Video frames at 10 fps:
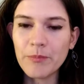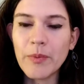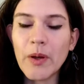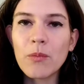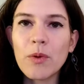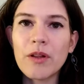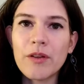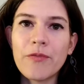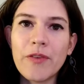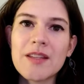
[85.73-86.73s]
But will
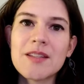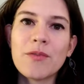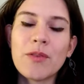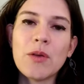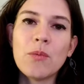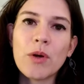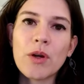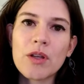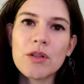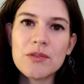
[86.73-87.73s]
effectively
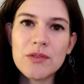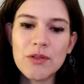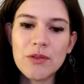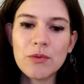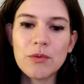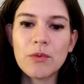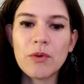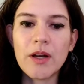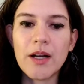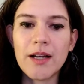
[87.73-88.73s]
work to
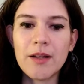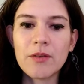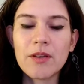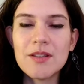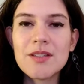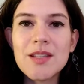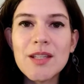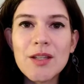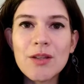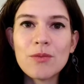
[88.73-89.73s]

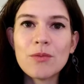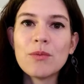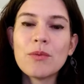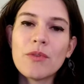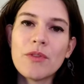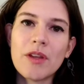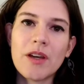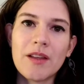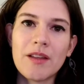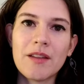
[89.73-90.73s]
continue
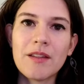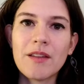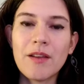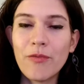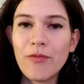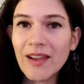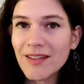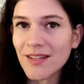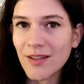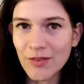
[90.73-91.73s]
the
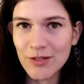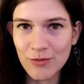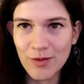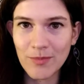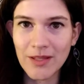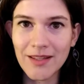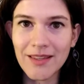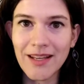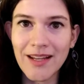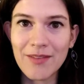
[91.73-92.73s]
effect of the treatment
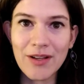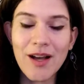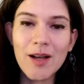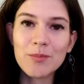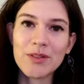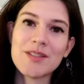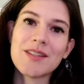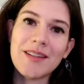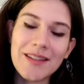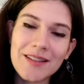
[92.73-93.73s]
that I have accomplished
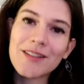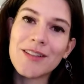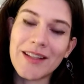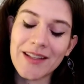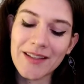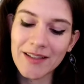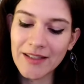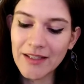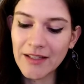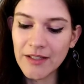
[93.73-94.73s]
in clinic.
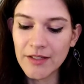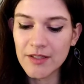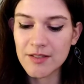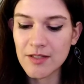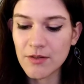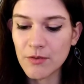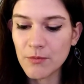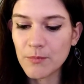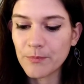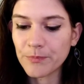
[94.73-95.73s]
So
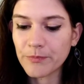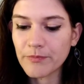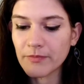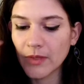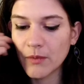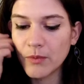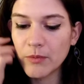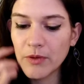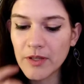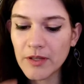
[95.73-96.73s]
when we
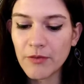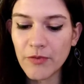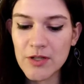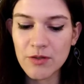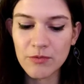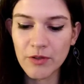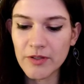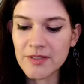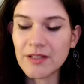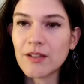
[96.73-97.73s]
look at the facial
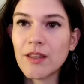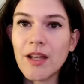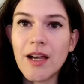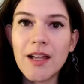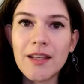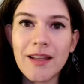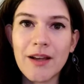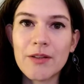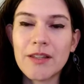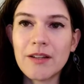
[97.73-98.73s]
rollers, there are a lot
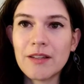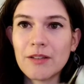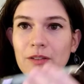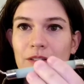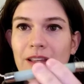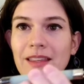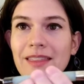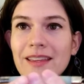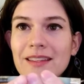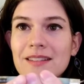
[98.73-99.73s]
out there that look like
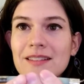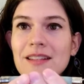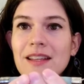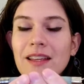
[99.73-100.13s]
this.